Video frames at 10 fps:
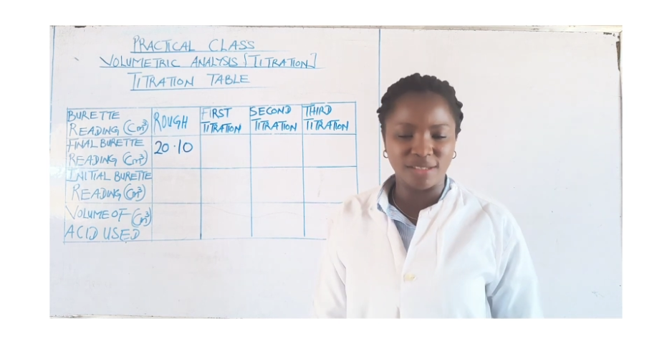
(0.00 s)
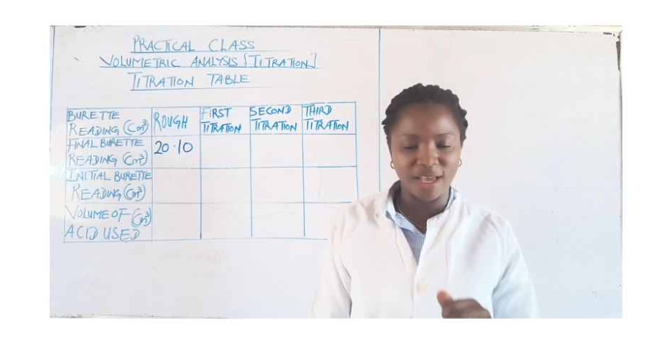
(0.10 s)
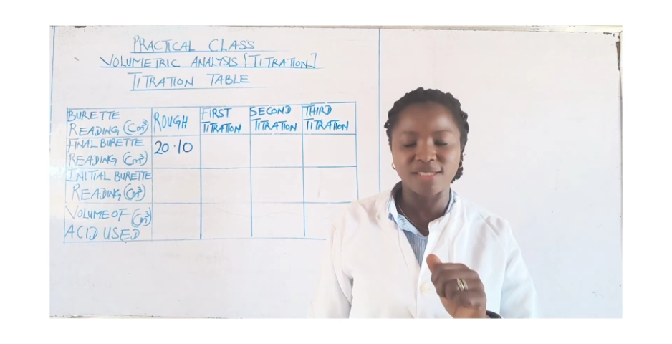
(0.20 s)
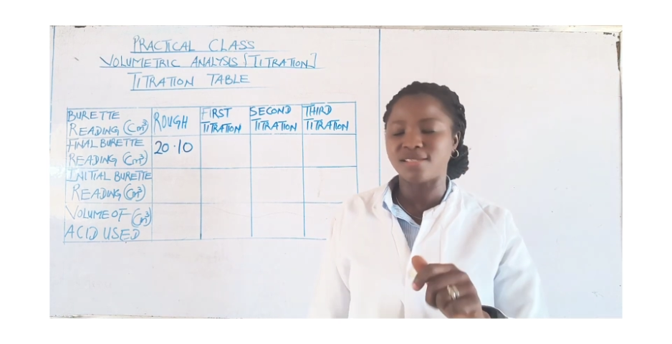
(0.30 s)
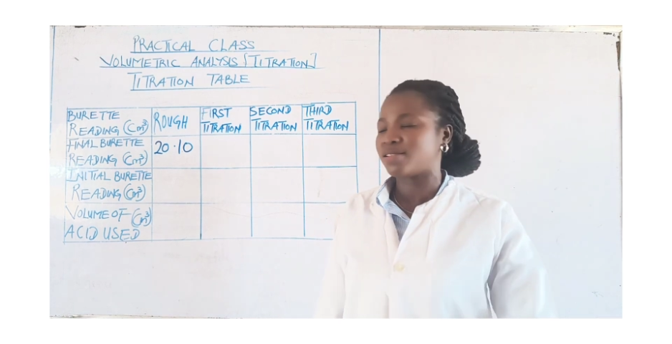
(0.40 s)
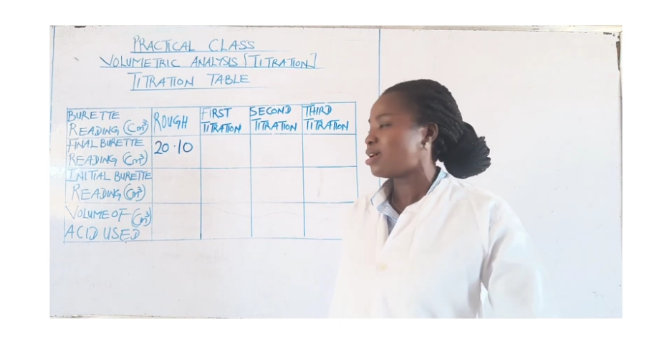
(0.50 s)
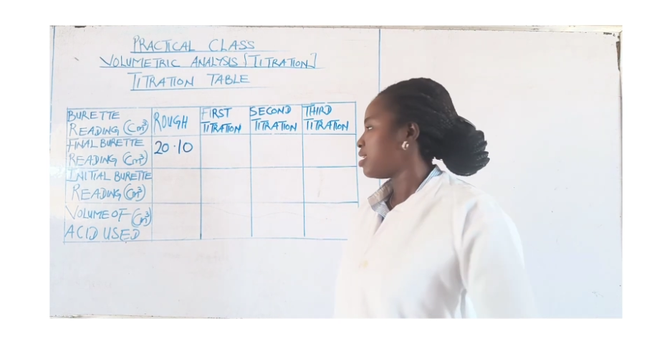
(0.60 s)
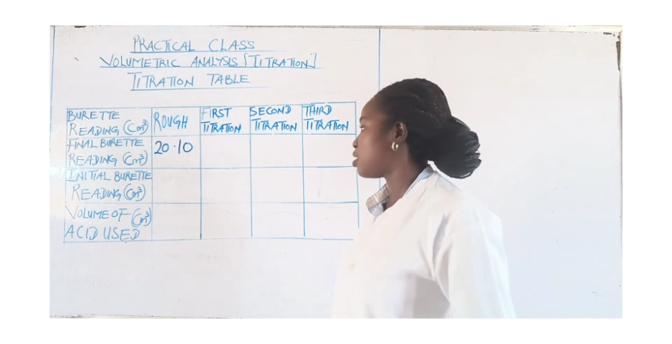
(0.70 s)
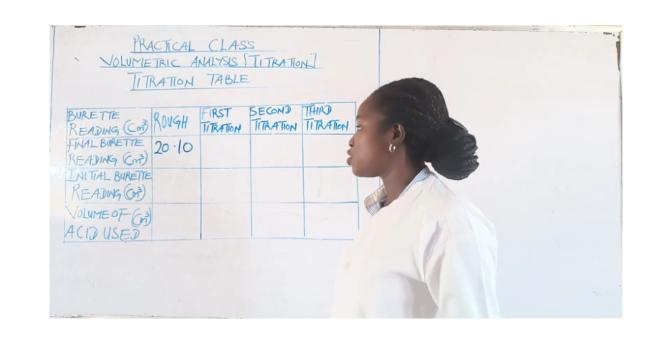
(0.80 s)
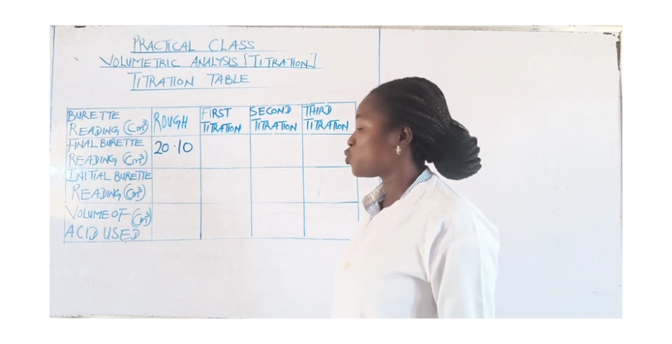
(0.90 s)
Yes,
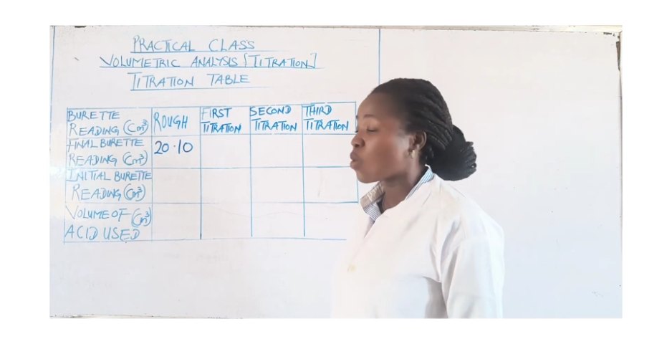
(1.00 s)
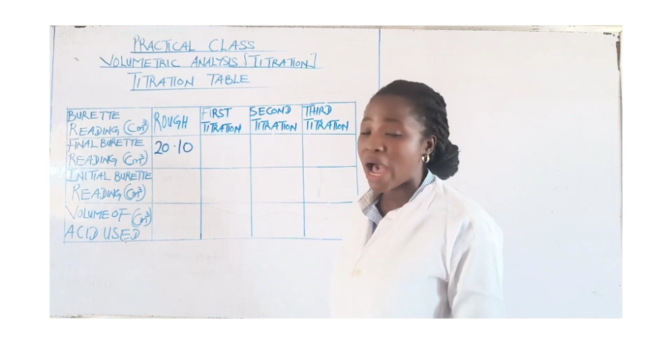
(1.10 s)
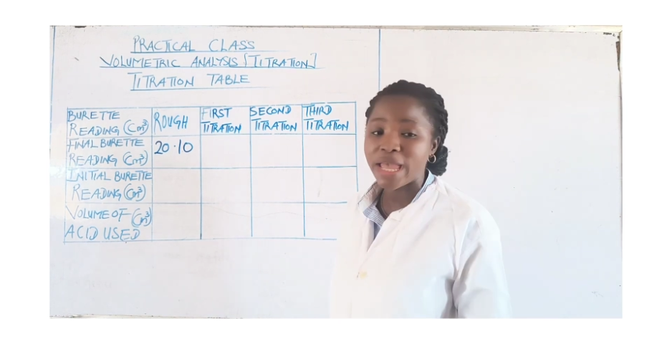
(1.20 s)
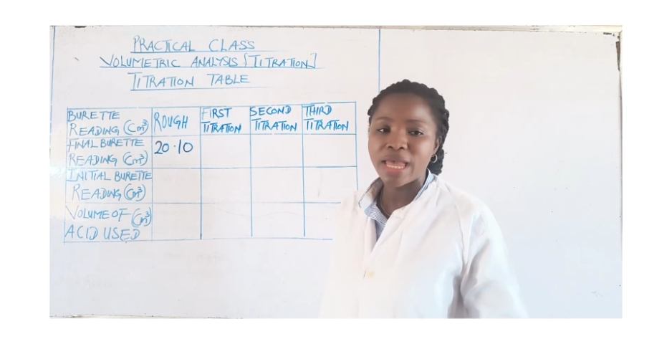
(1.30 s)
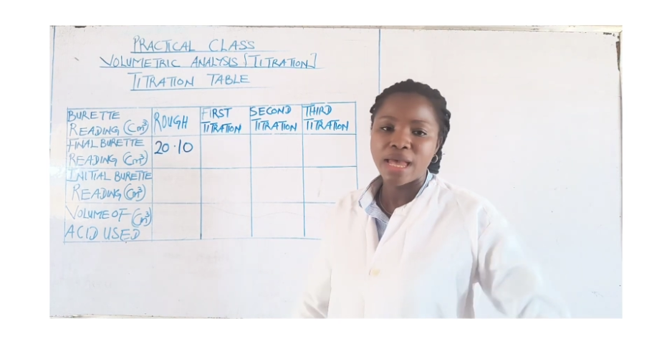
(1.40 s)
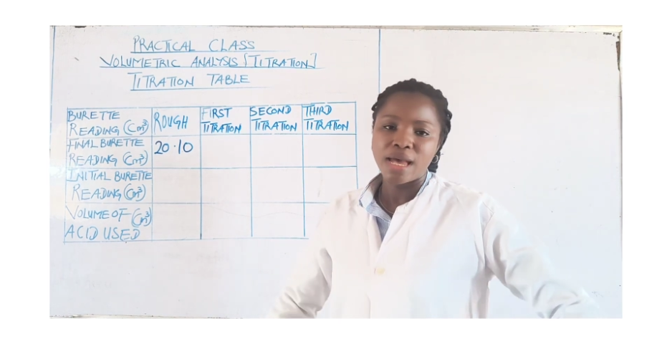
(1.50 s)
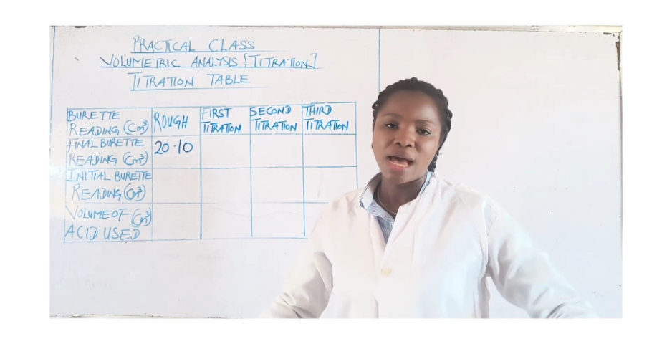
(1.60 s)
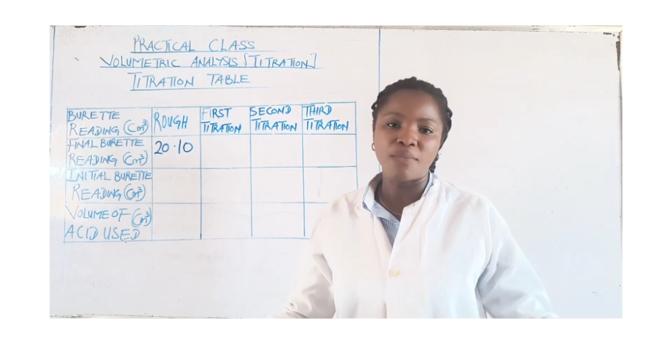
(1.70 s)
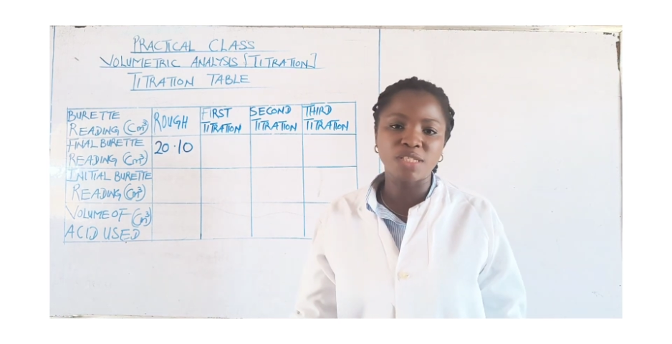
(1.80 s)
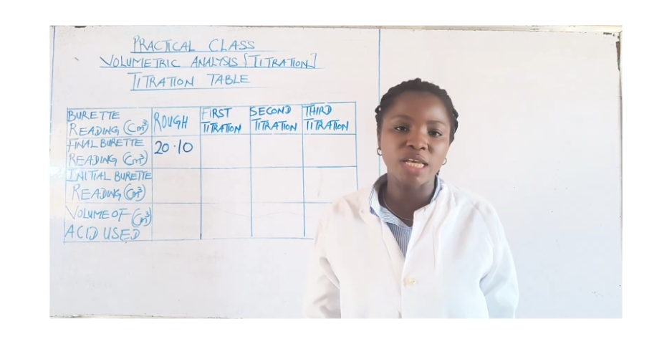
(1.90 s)
that is why
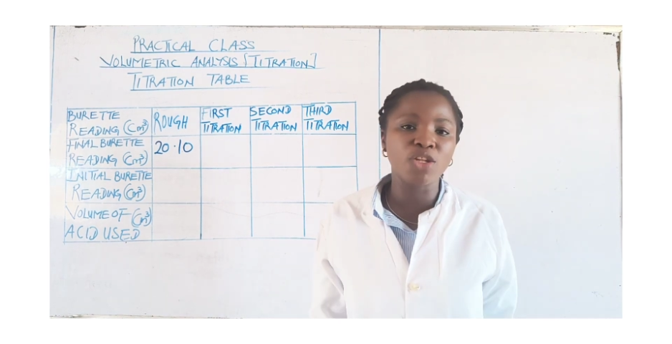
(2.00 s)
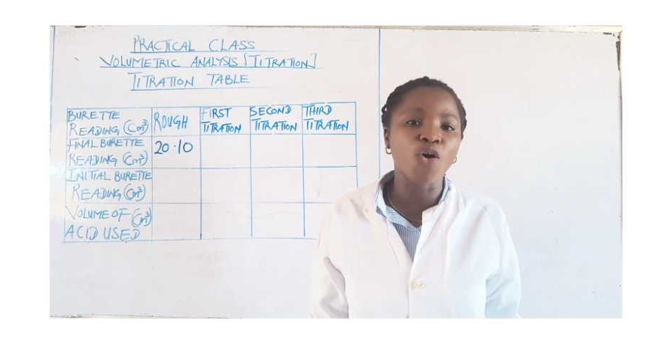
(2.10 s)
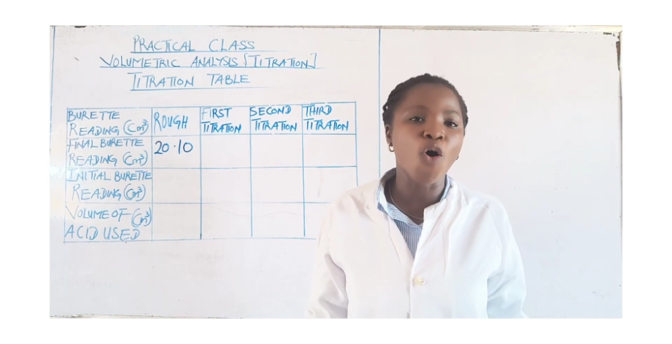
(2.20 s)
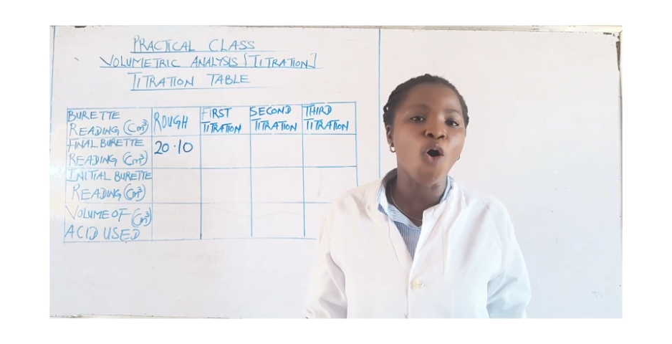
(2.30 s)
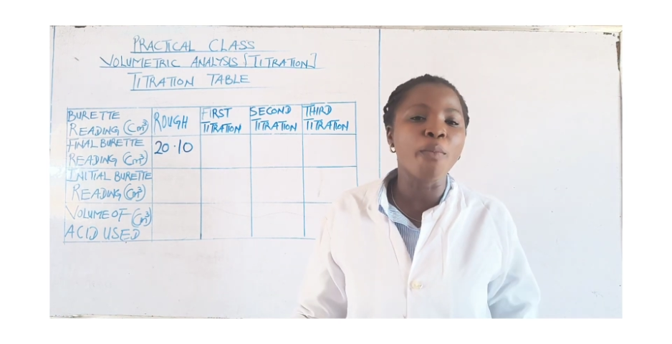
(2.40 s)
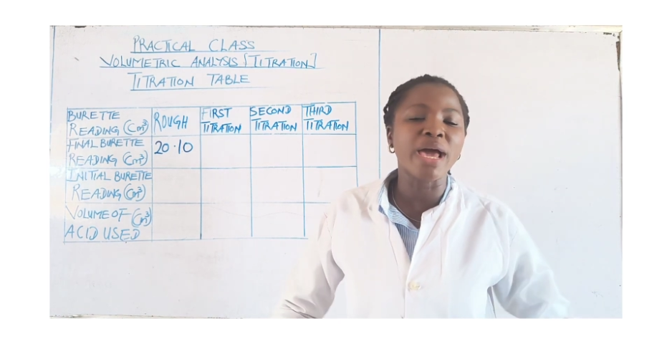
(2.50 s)
I'm taking all